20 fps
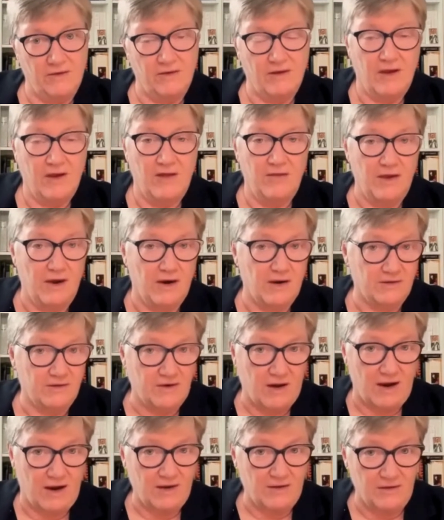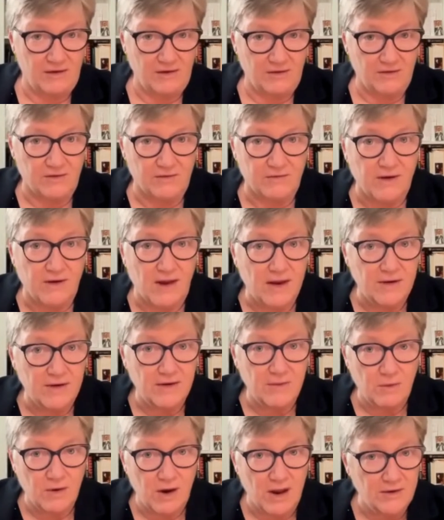Archdiocese of
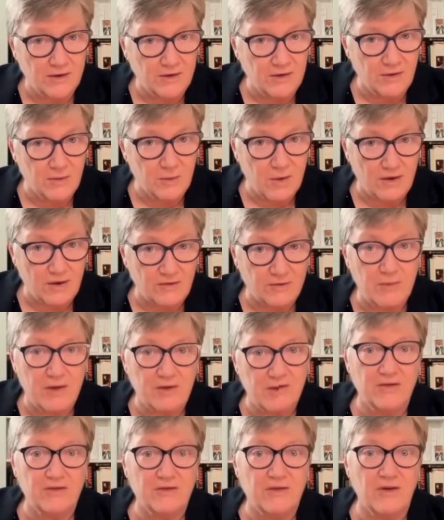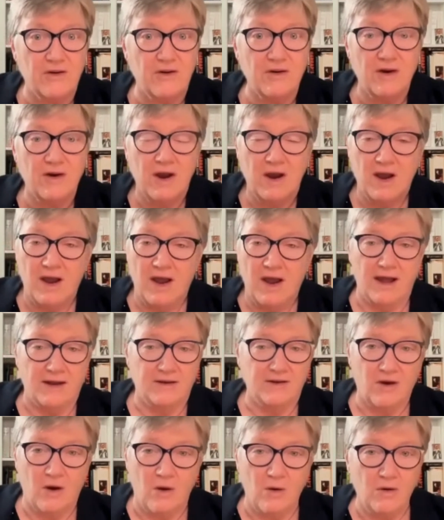London or Westminster, and
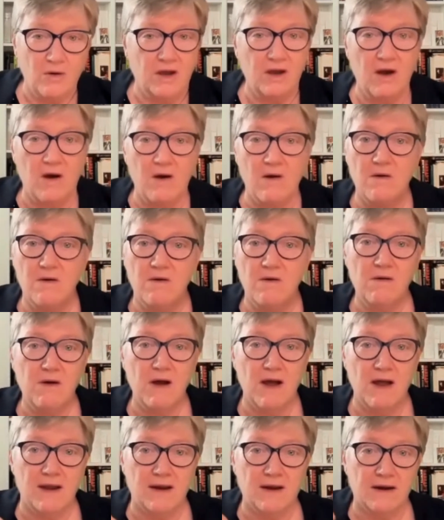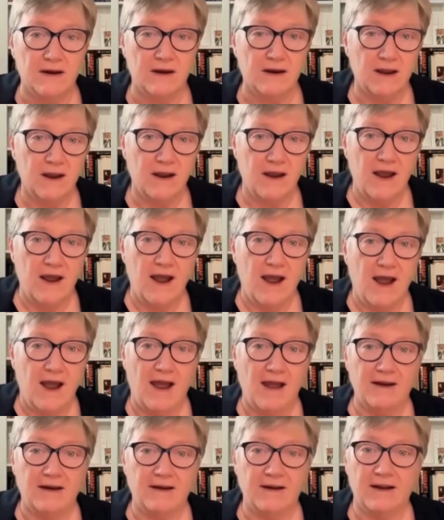Tokyo, and
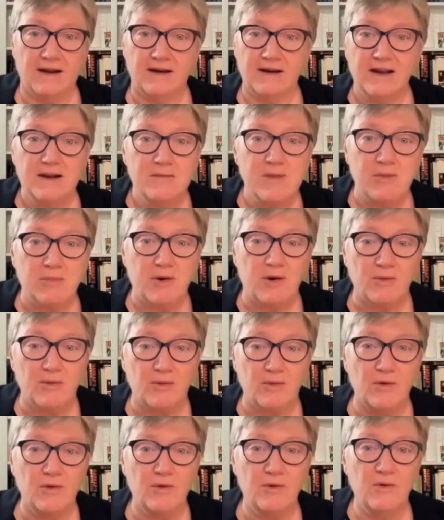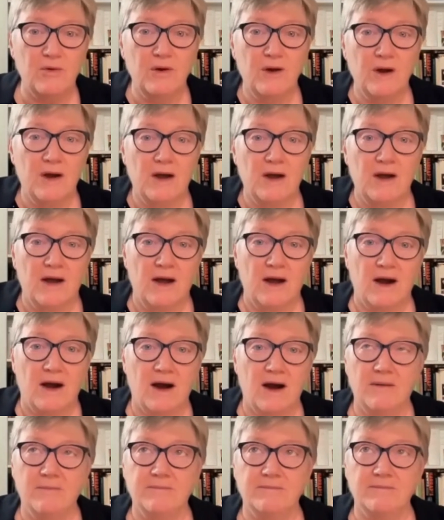Lima, Peru,
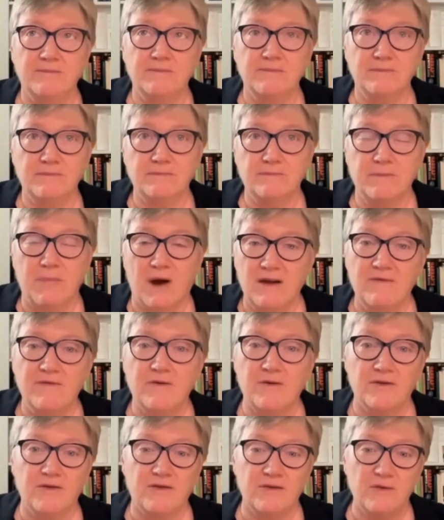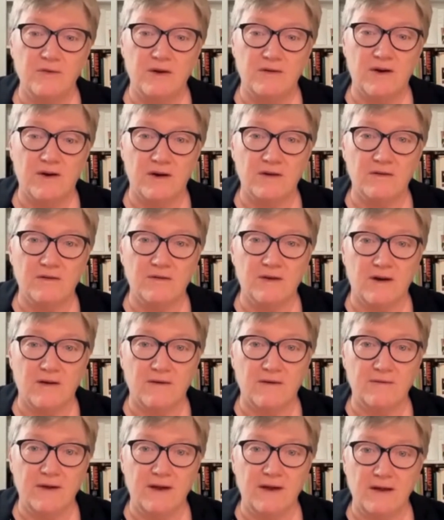um, by virtue of our
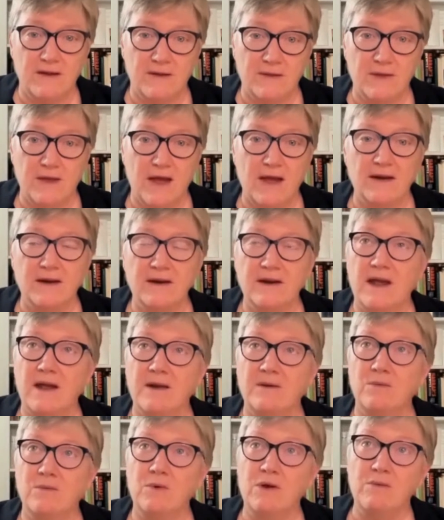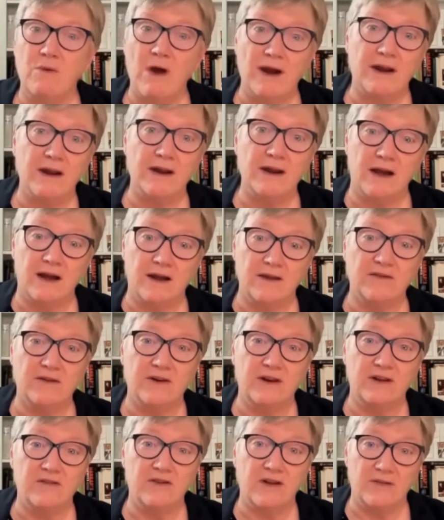faith. And we recognize in
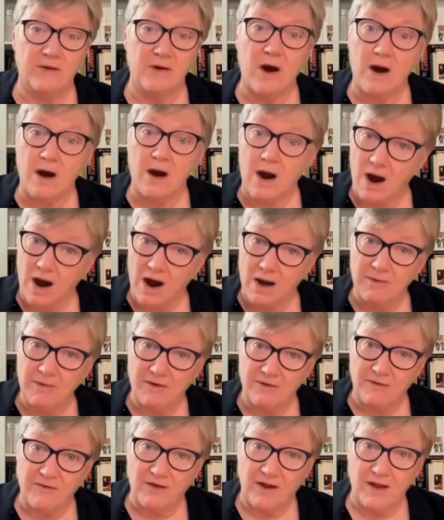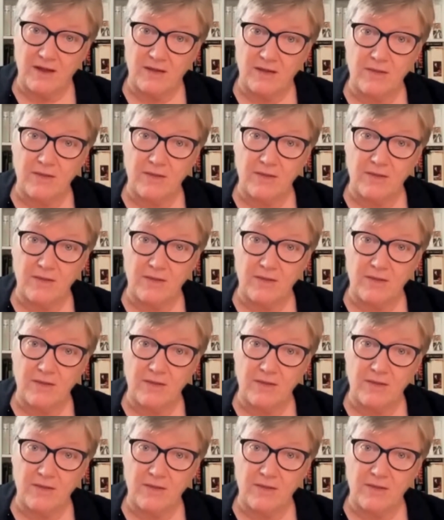each other a common faith.